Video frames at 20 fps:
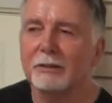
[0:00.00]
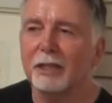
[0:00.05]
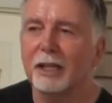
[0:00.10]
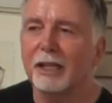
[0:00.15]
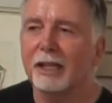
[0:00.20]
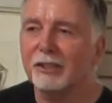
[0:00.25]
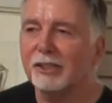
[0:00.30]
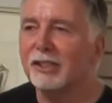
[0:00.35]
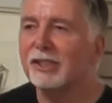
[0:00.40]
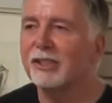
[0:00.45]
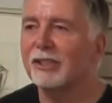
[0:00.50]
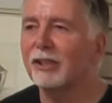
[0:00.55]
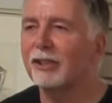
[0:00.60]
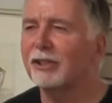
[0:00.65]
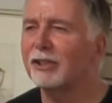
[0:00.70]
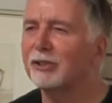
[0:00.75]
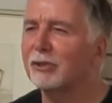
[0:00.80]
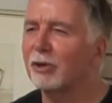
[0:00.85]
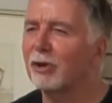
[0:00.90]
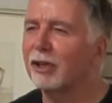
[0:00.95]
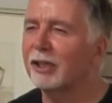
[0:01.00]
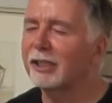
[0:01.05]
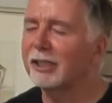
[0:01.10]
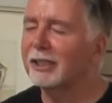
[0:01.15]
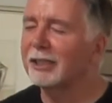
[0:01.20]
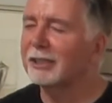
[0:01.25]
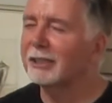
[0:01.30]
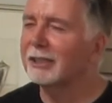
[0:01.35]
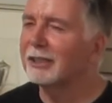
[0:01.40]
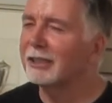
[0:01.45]
I actually started drawing
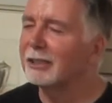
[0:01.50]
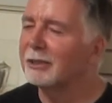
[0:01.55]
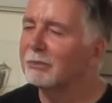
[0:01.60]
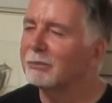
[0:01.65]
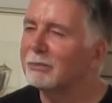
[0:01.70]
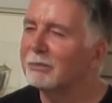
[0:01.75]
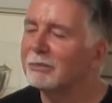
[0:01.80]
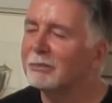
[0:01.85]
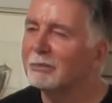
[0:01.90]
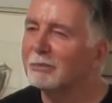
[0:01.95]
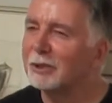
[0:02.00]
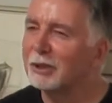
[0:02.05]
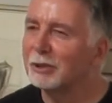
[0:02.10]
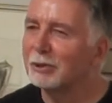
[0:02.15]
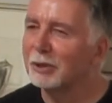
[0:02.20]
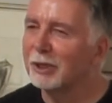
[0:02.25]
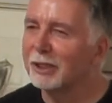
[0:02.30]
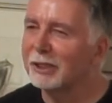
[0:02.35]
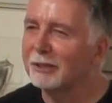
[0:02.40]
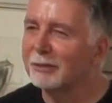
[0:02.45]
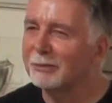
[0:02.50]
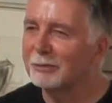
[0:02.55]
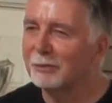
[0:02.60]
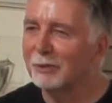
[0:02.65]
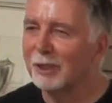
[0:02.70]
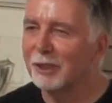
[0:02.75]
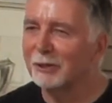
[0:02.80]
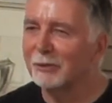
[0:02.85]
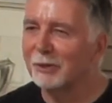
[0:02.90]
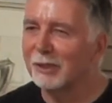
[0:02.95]
in Madrid
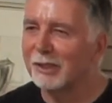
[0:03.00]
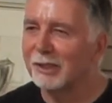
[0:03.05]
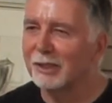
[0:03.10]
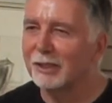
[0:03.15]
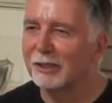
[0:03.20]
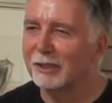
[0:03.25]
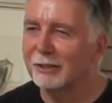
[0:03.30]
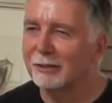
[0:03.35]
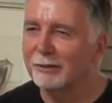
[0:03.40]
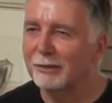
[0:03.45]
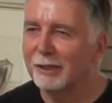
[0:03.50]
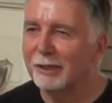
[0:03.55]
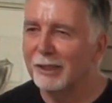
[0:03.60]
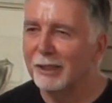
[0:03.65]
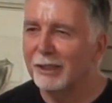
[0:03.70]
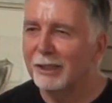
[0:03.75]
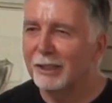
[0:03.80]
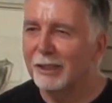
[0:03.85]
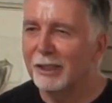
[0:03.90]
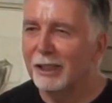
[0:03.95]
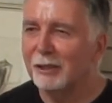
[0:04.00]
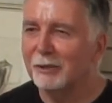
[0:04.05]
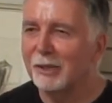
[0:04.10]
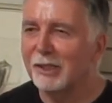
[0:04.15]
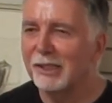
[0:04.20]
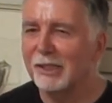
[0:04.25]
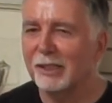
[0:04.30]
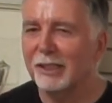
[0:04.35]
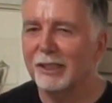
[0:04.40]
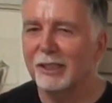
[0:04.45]
while I was there. I was
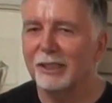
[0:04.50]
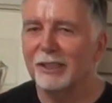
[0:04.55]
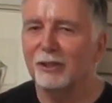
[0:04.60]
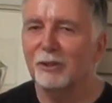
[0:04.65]
sick in